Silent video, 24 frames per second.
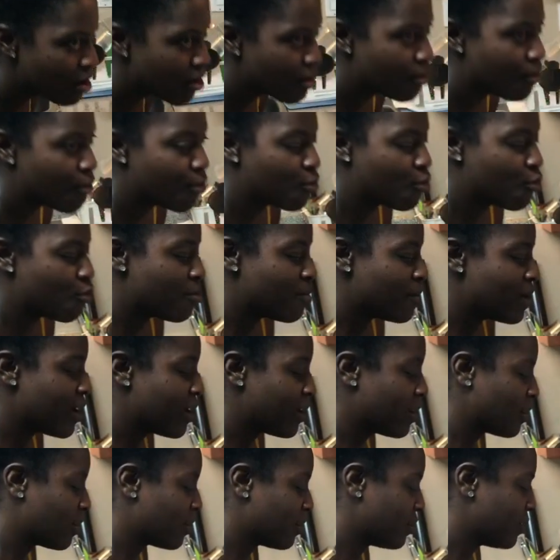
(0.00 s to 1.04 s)
Oh
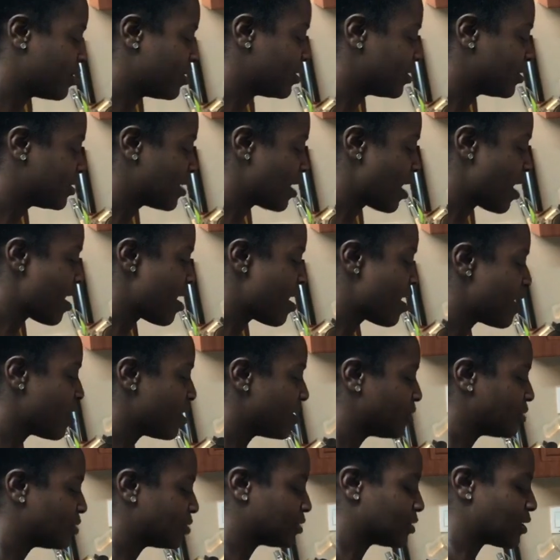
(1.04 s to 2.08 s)
my goodness,
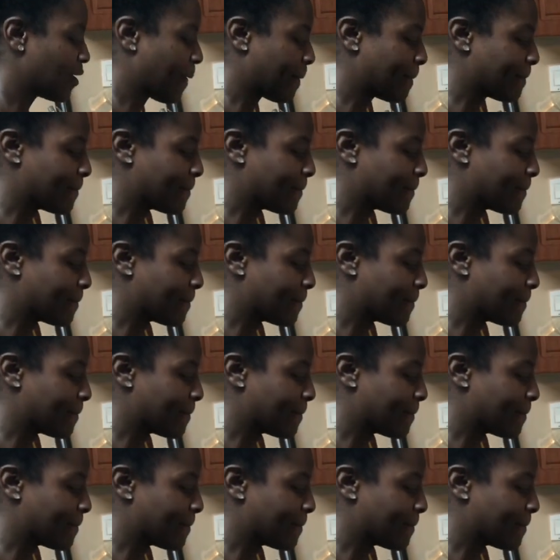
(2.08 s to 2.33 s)
guys.